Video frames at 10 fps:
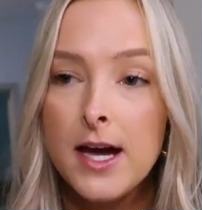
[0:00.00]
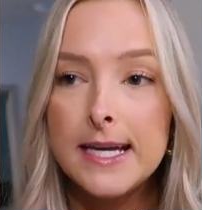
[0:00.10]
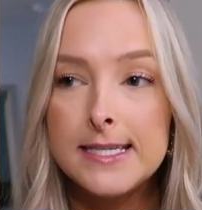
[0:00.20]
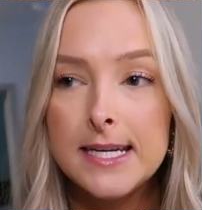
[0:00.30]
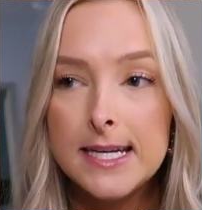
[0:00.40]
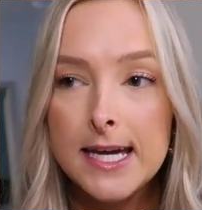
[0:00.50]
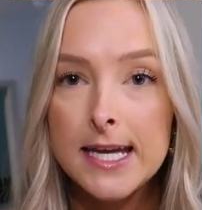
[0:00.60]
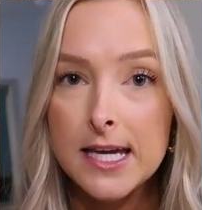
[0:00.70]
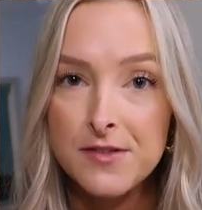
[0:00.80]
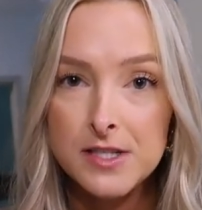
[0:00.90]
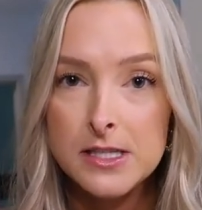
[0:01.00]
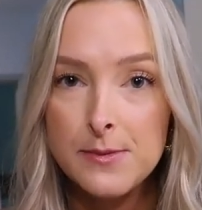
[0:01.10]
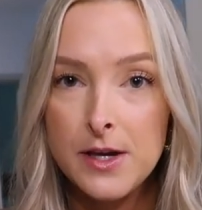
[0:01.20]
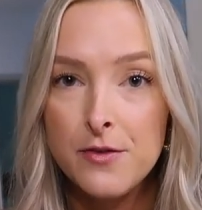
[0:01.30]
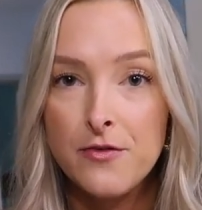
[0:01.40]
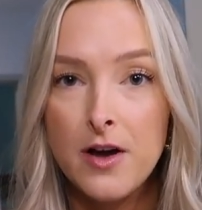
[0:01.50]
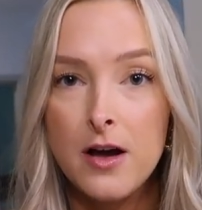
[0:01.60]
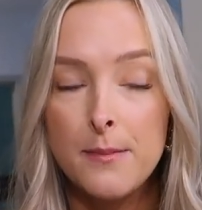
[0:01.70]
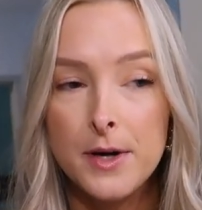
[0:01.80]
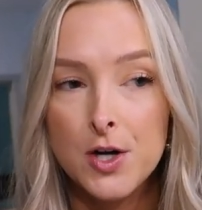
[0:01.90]
I did get it gifted to me
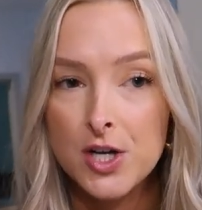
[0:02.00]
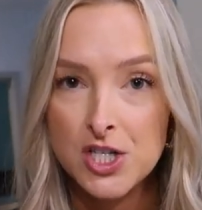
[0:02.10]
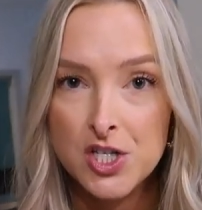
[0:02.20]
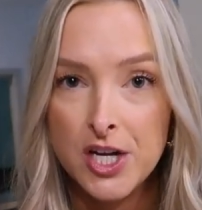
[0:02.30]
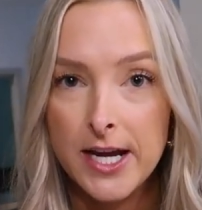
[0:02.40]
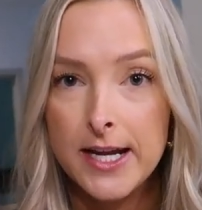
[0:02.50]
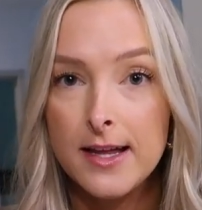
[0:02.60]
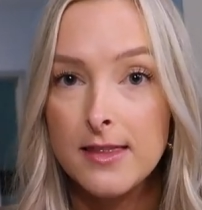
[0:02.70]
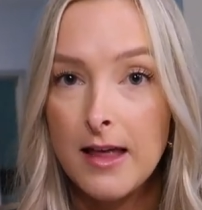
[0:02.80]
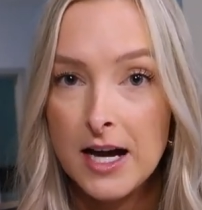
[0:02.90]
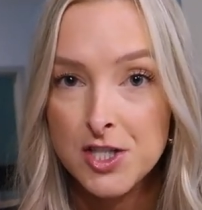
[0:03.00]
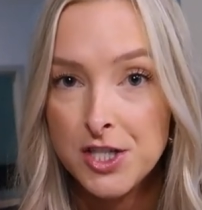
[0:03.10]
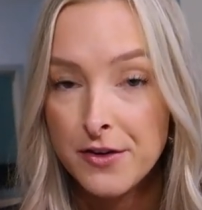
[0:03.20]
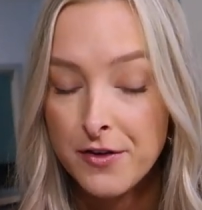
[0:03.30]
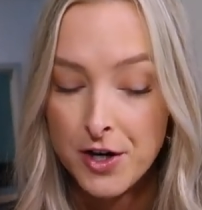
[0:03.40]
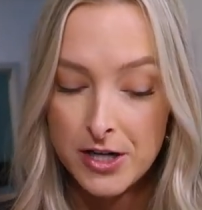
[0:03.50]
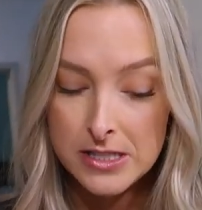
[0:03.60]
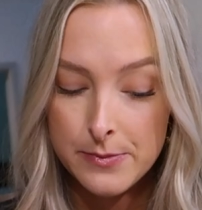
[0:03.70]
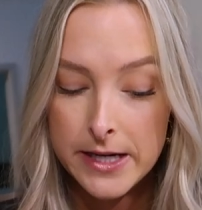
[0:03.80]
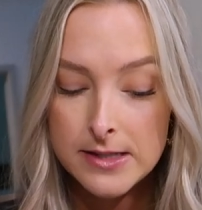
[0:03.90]
from Christian last year for
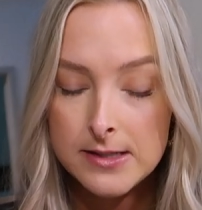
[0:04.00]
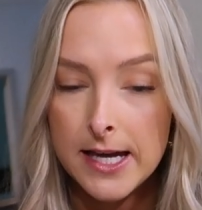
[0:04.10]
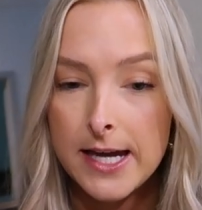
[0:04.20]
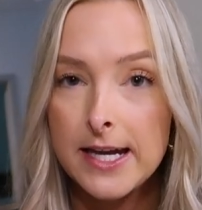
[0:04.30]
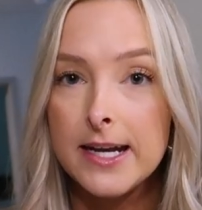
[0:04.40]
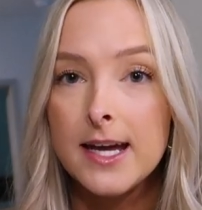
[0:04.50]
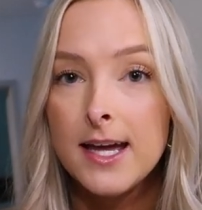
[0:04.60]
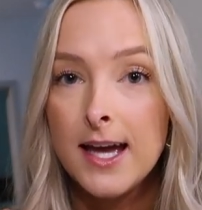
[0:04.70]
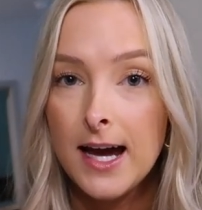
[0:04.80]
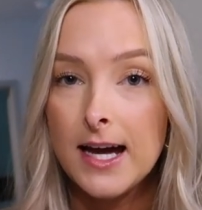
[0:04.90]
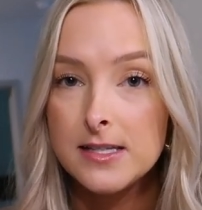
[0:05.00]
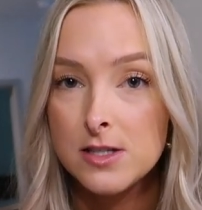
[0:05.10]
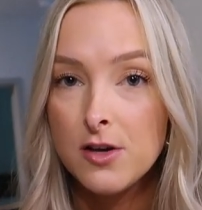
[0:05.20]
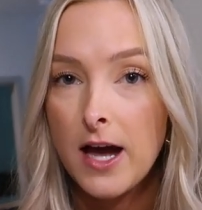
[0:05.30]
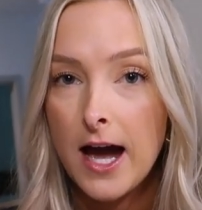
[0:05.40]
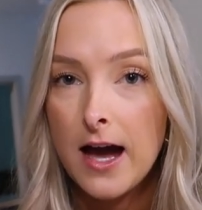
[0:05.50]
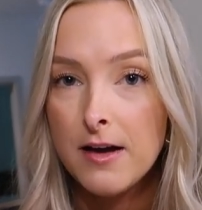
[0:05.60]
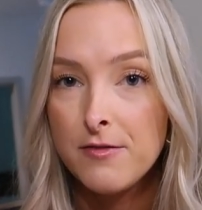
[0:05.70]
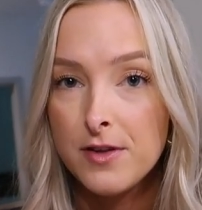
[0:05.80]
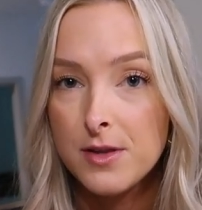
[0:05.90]
Christmas and I still
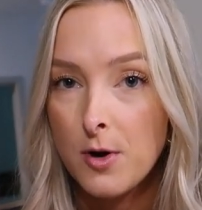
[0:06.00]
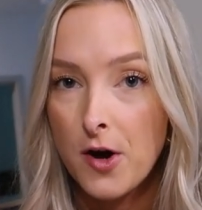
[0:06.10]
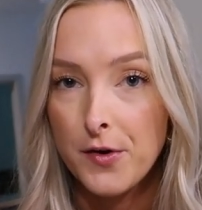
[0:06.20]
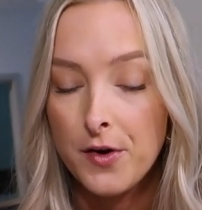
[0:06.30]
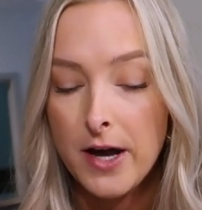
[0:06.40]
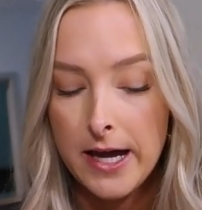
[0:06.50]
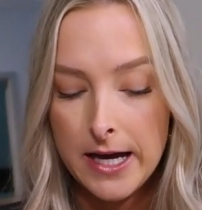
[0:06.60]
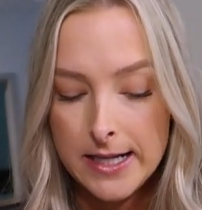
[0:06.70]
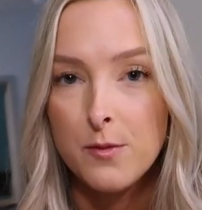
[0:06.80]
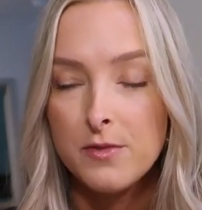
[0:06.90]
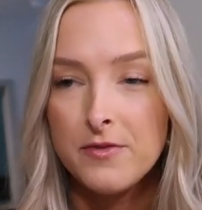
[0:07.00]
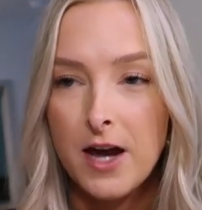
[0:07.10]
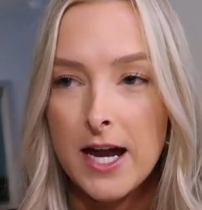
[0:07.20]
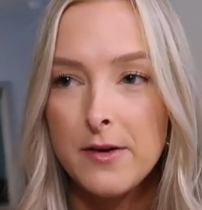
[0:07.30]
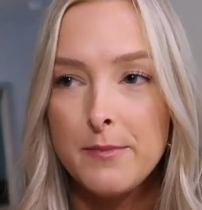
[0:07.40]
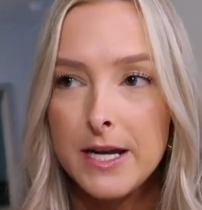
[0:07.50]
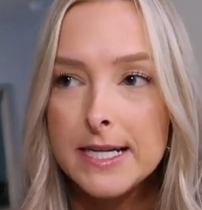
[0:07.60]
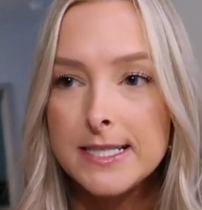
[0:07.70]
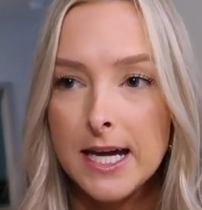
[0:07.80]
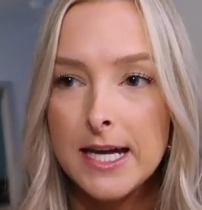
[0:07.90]
have the bottle and we've kind of made
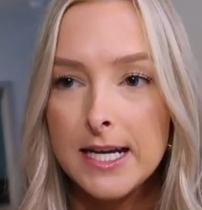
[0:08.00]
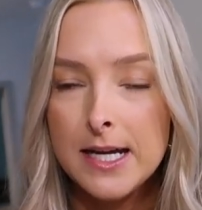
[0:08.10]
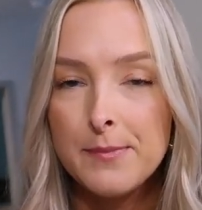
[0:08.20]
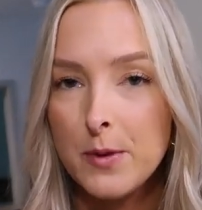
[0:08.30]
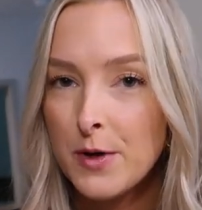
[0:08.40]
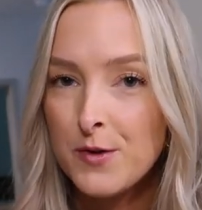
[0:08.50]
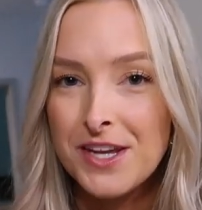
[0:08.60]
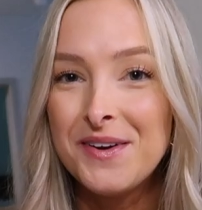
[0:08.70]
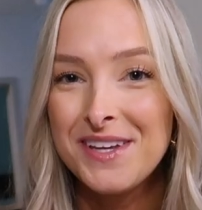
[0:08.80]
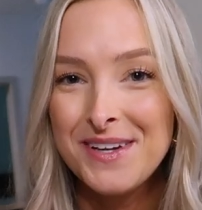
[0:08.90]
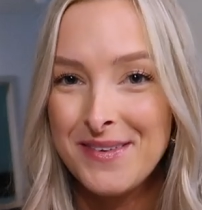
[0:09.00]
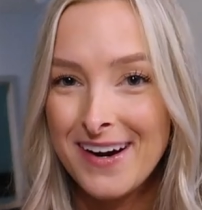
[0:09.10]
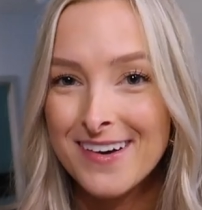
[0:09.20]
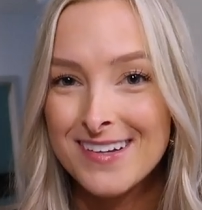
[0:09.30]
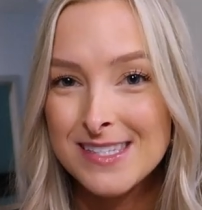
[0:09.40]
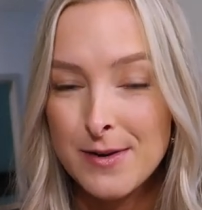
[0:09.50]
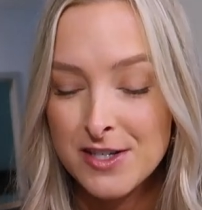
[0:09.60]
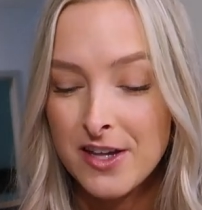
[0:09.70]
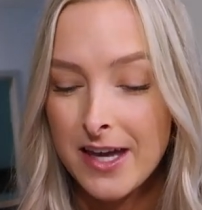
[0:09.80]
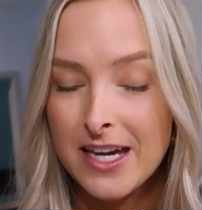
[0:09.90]
a dent in it but we only really wear it on
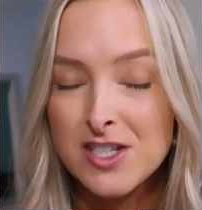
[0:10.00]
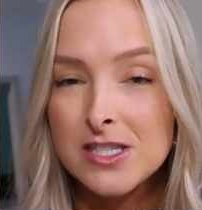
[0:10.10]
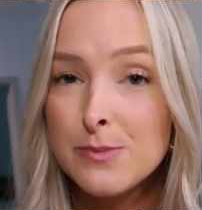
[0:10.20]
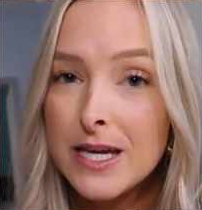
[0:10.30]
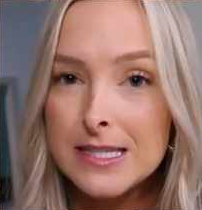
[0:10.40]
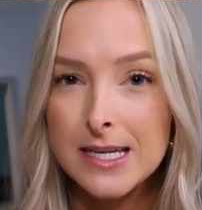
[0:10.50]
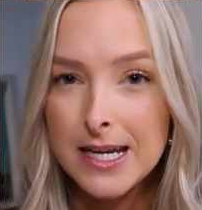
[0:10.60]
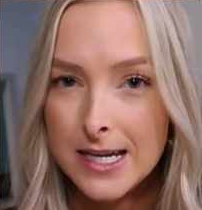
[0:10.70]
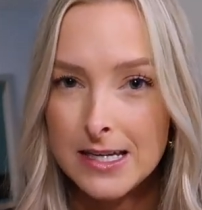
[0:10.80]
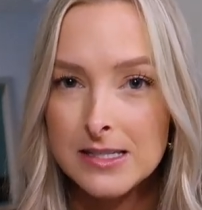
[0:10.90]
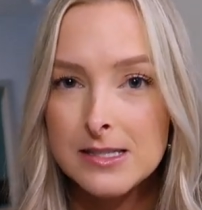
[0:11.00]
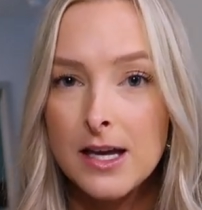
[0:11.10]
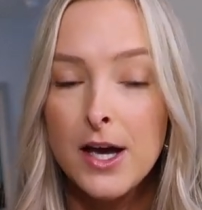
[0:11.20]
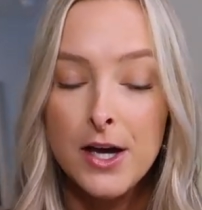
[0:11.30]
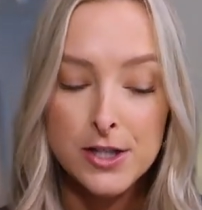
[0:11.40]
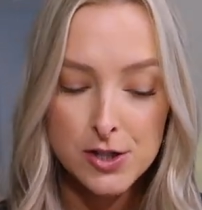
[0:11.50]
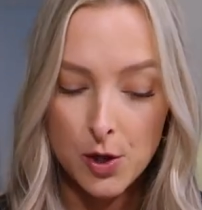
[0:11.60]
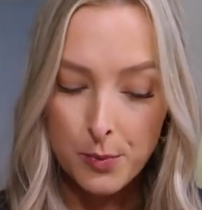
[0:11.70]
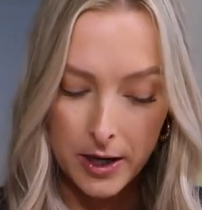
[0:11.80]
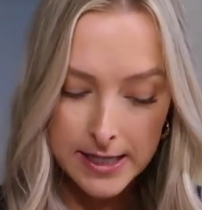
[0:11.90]
special occasions because it is
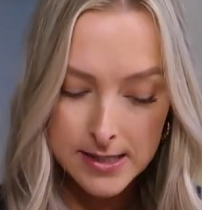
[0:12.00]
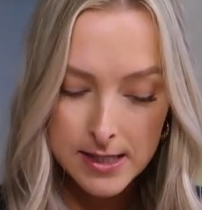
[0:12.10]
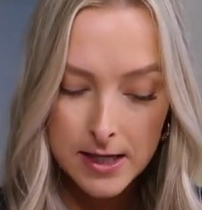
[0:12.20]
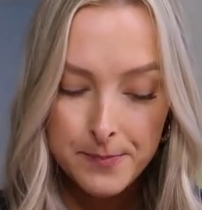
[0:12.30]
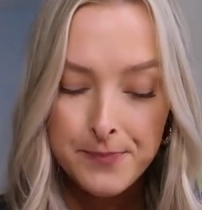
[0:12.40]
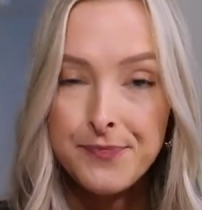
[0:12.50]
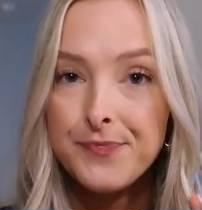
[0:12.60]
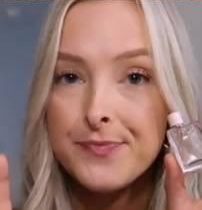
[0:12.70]
so pricey.